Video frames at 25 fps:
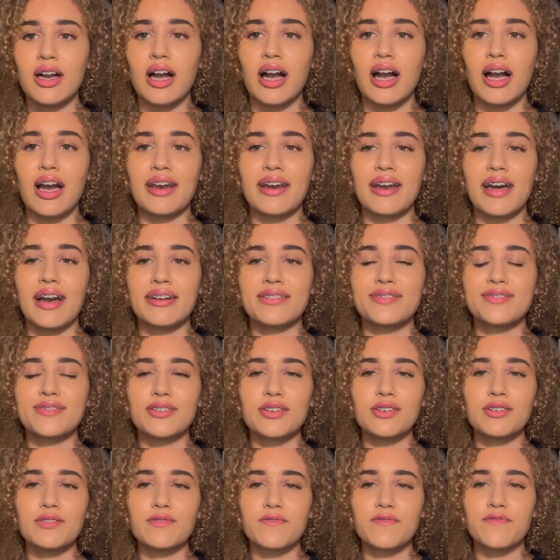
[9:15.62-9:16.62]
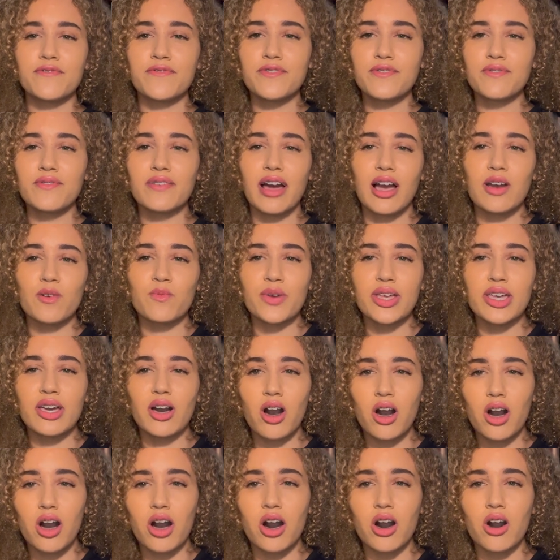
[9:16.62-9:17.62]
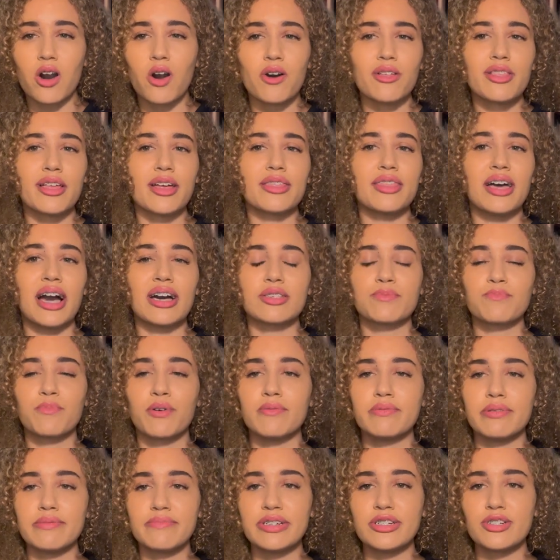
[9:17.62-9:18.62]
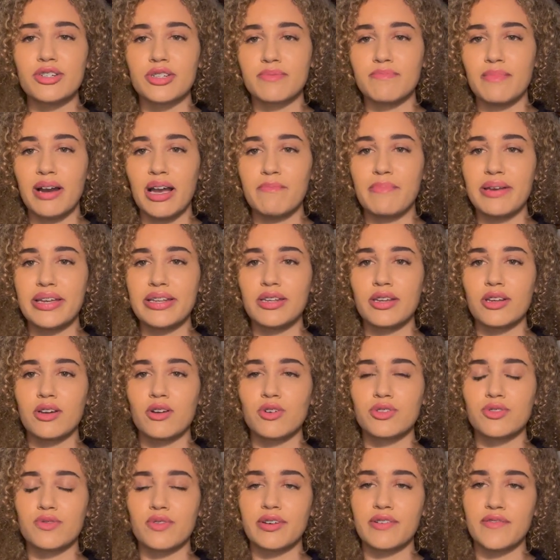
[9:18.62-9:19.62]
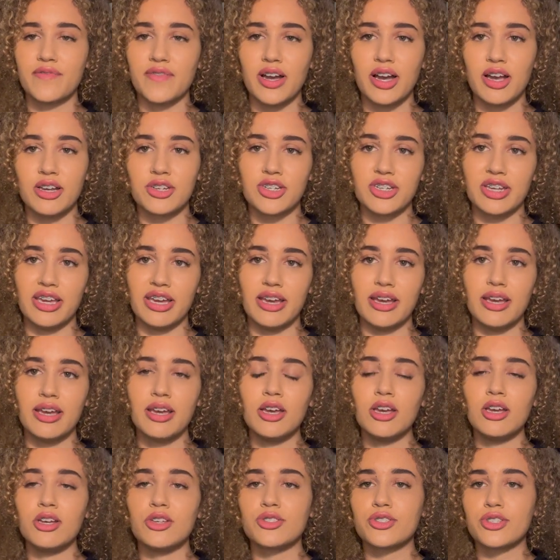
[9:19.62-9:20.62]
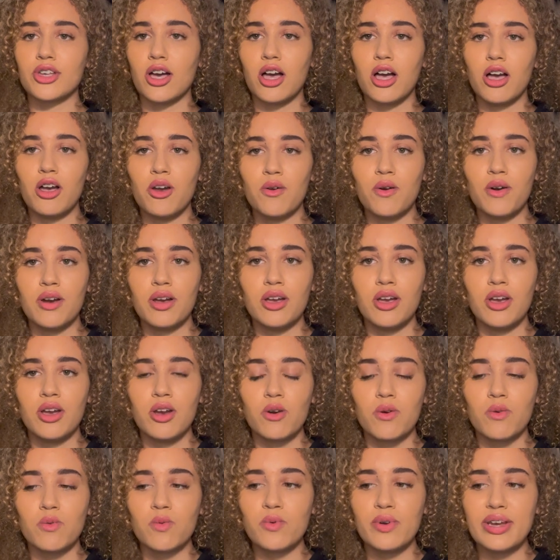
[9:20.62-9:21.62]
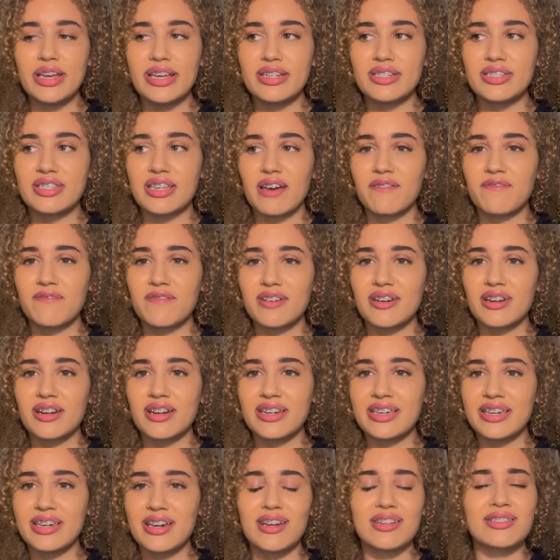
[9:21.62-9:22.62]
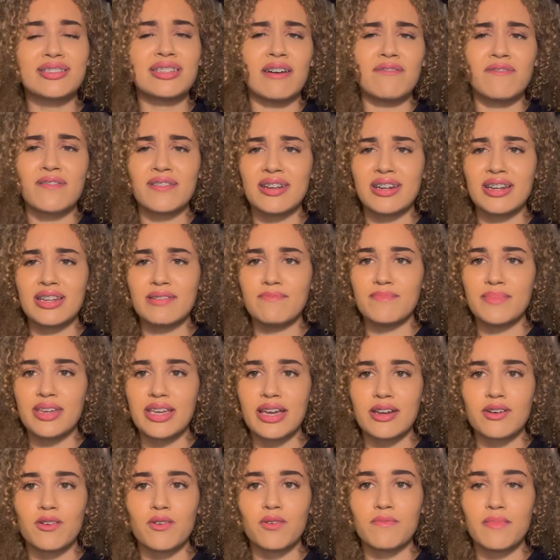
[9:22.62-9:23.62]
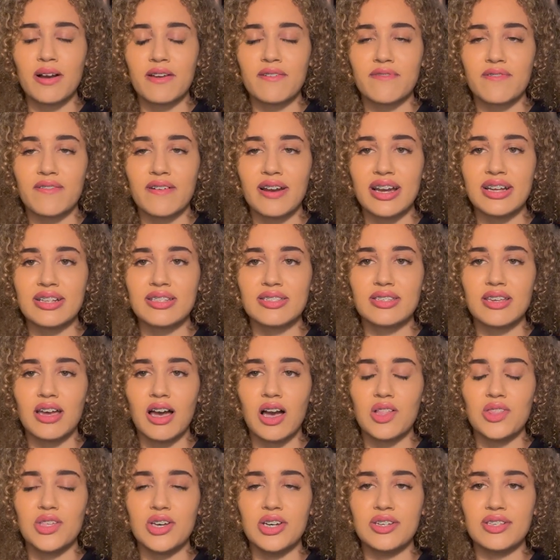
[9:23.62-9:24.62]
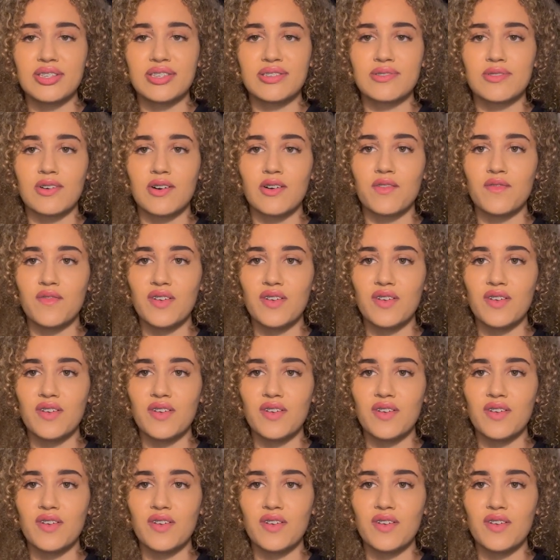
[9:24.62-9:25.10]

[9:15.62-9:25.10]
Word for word: and i don't feel like we are although that's probably just my opinion because we're in first year so we definitely definitely me and all my friends are those sort of